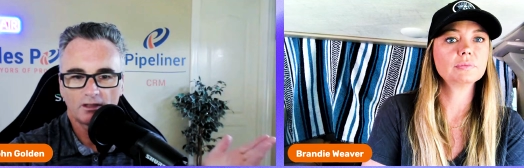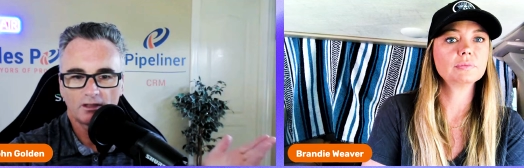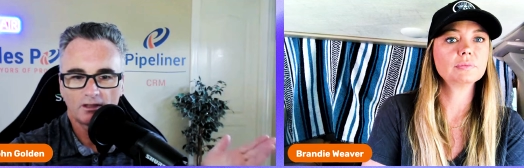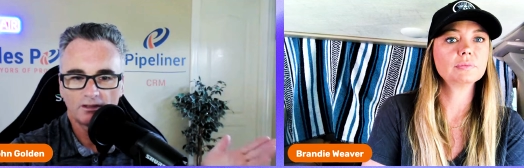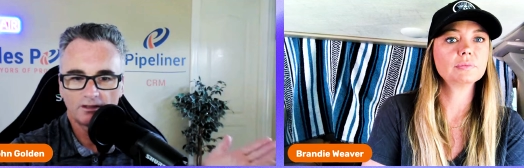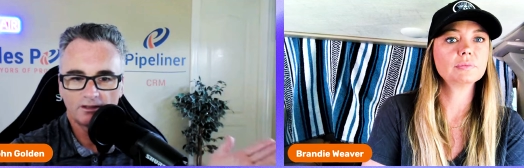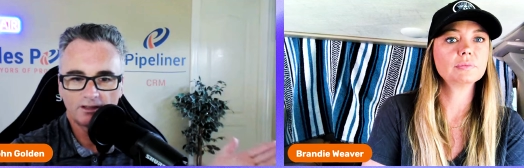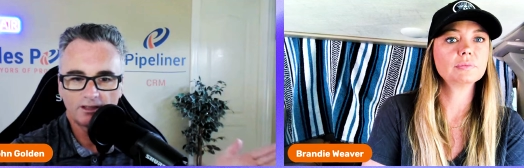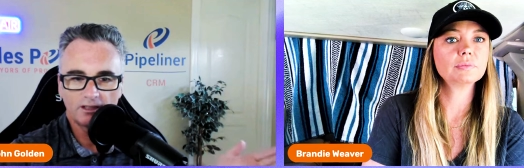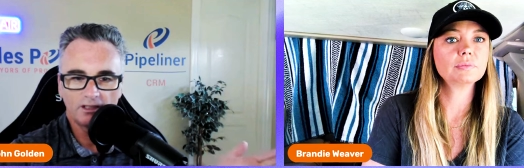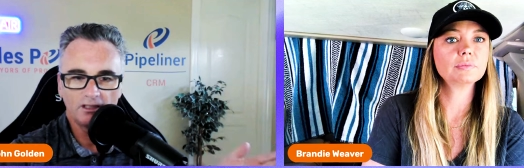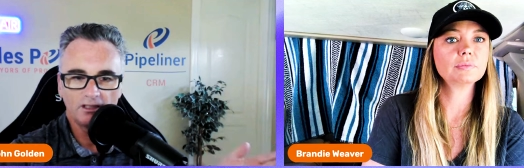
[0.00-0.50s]

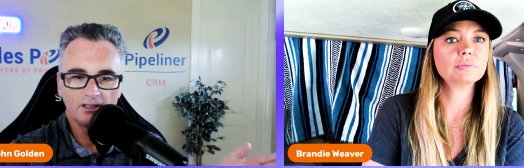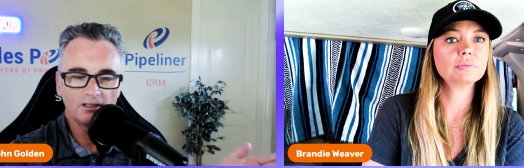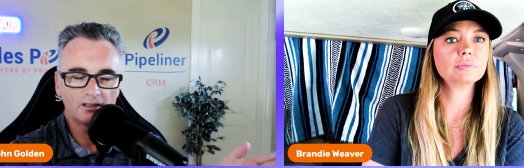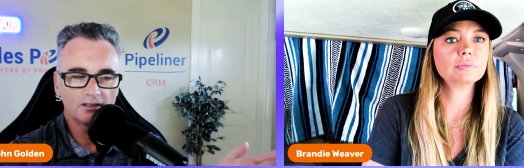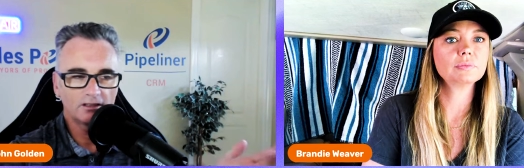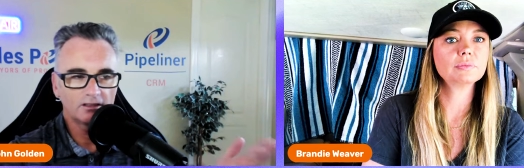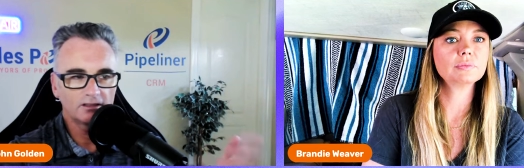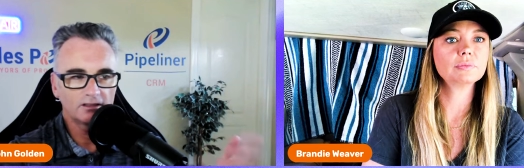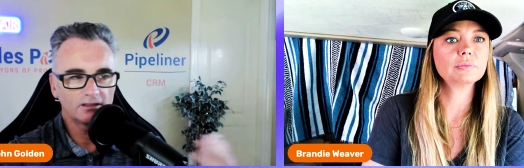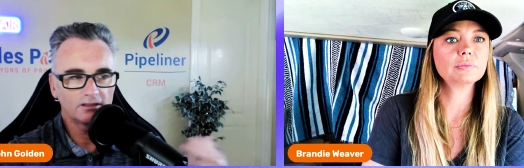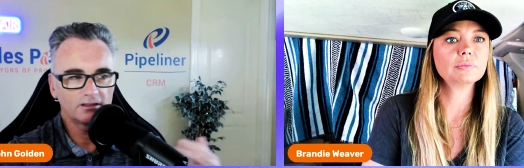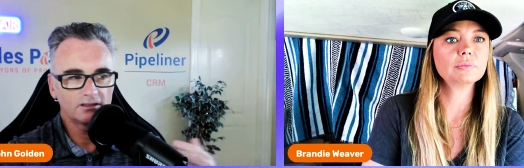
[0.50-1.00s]

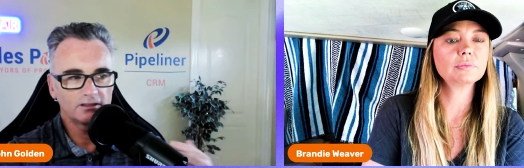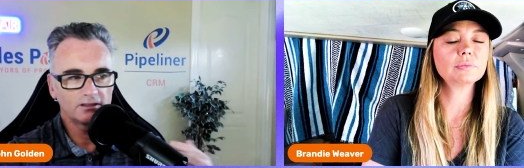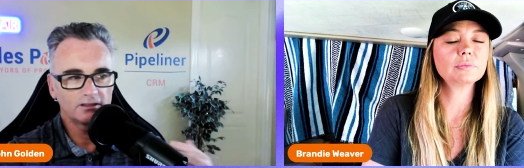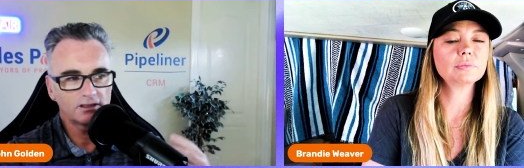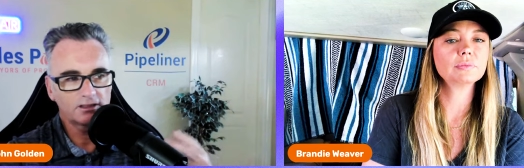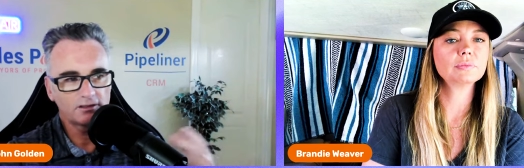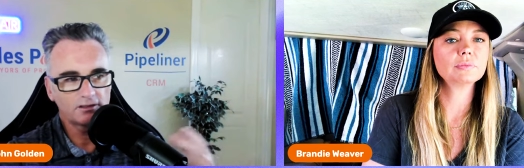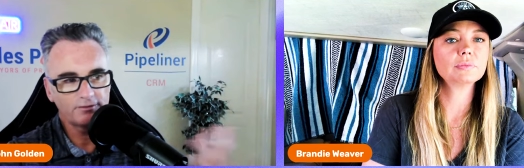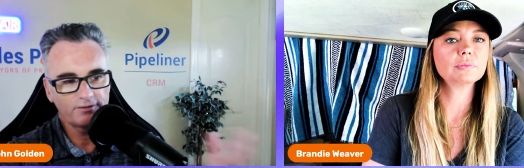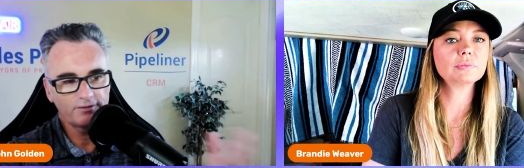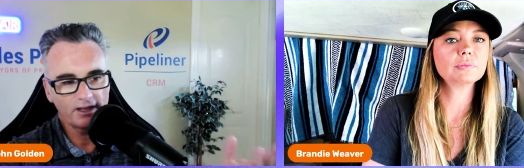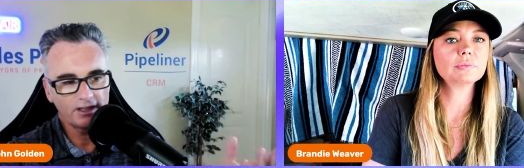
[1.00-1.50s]
Speaker 1: the, the
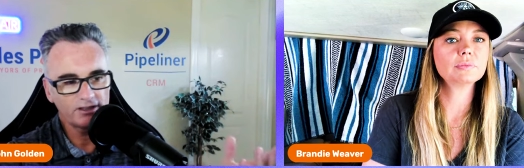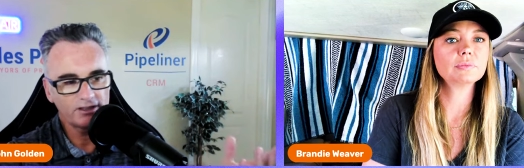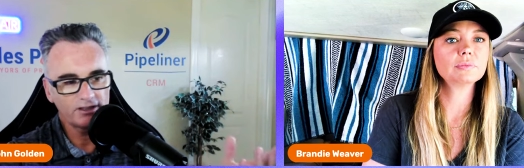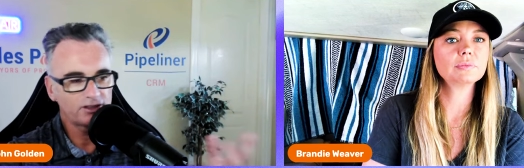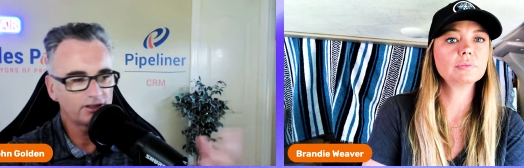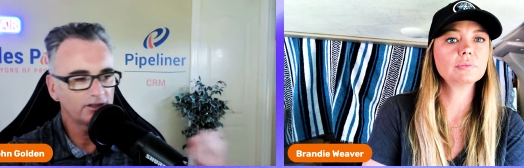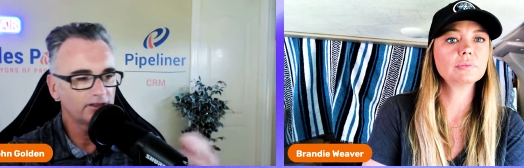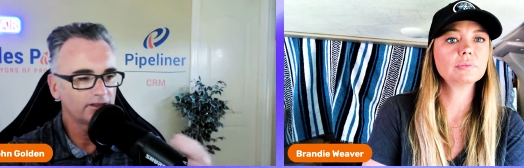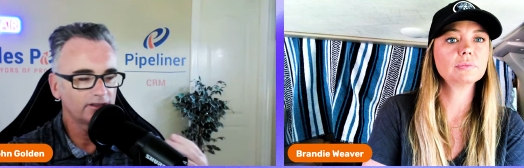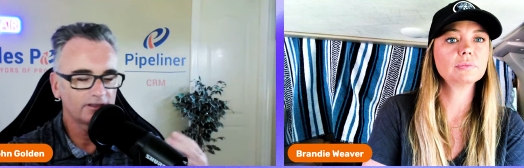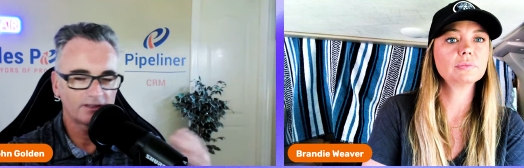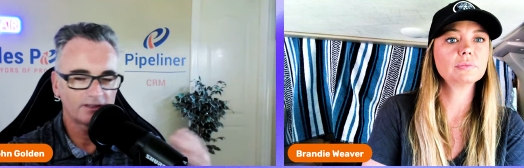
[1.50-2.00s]

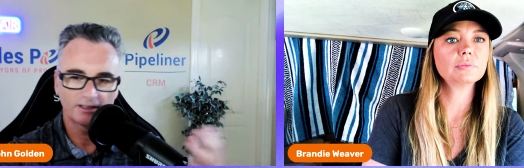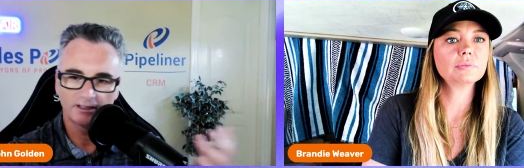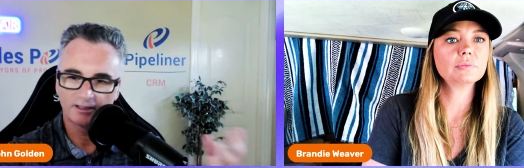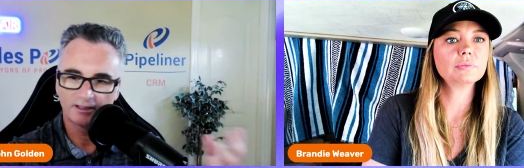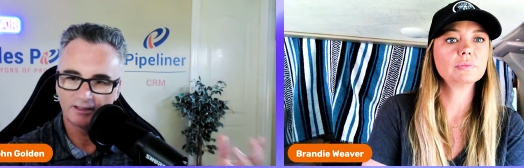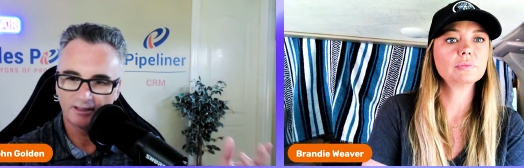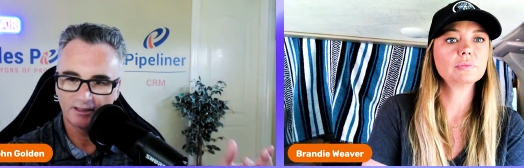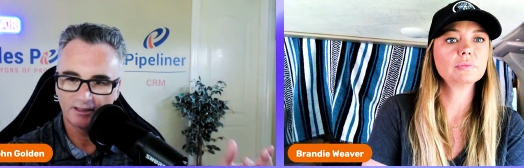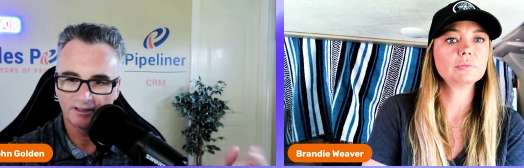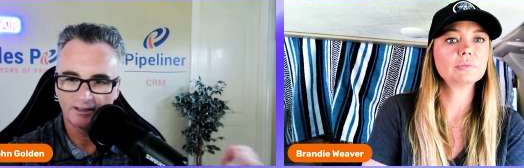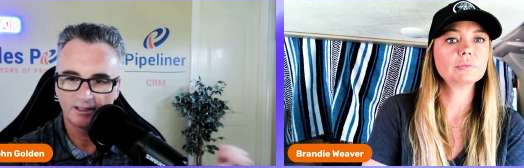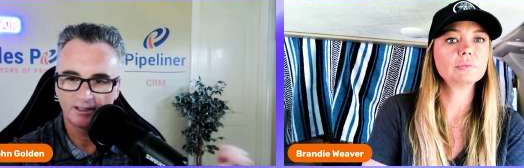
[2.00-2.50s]
conventions
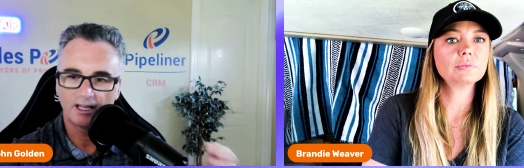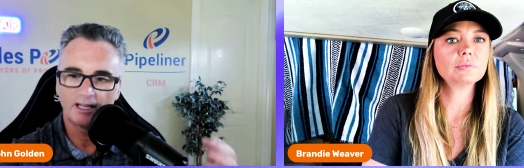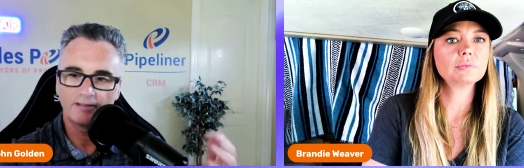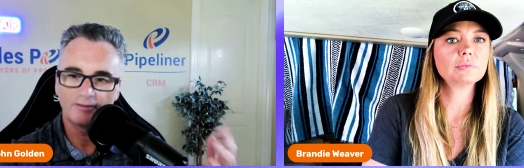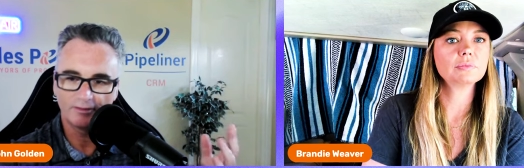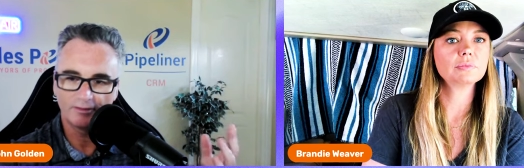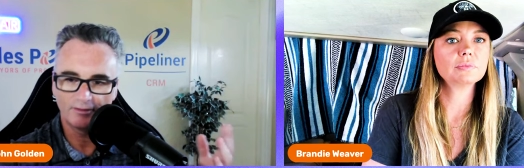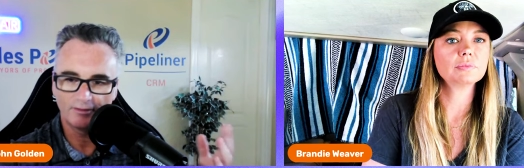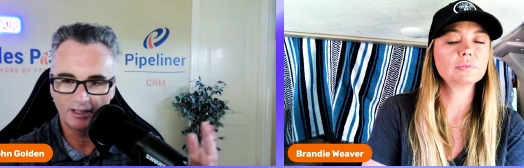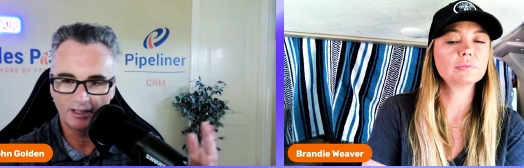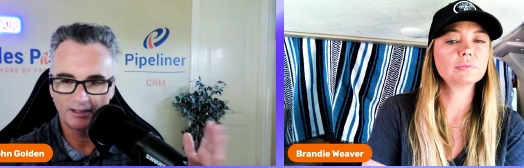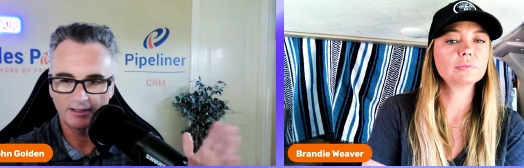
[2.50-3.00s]
and live
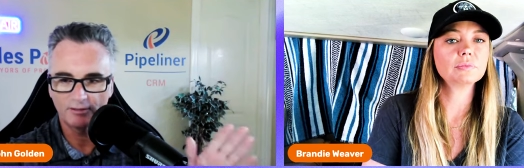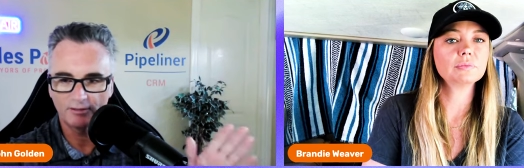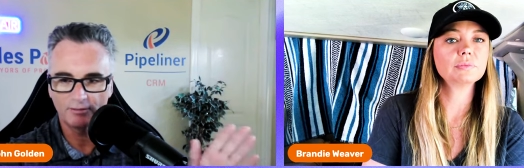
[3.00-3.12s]
events,